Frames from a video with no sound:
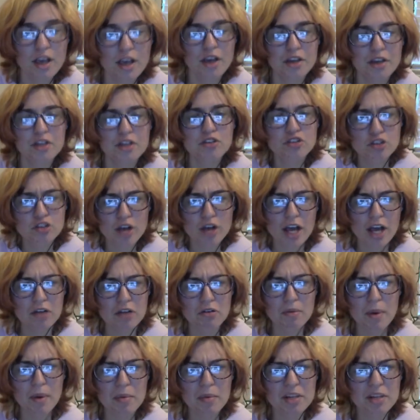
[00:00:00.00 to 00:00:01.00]
You try to
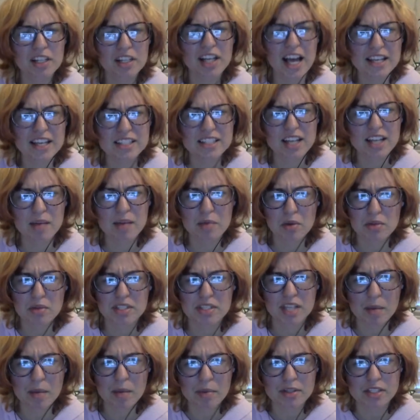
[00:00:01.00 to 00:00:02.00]
remember the last time you
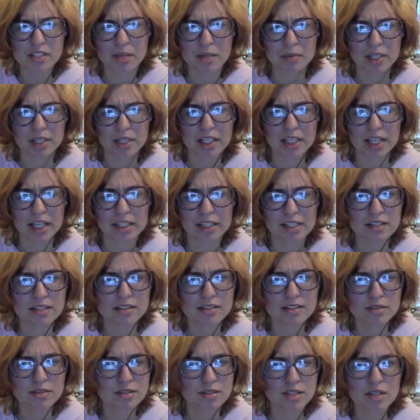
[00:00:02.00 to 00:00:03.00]
assembled something like
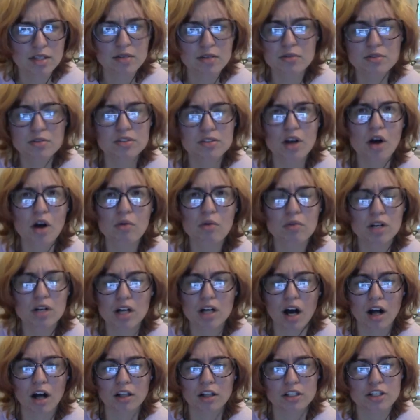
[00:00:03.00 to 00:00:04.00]
this. You don't
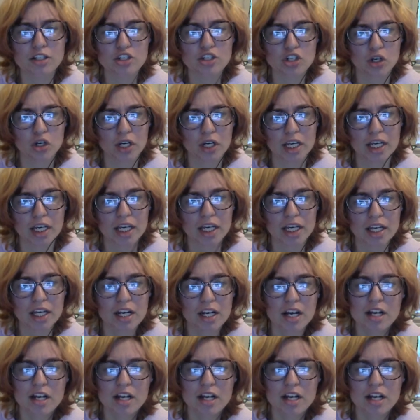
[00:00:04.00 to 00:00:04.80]
recall enjoying it.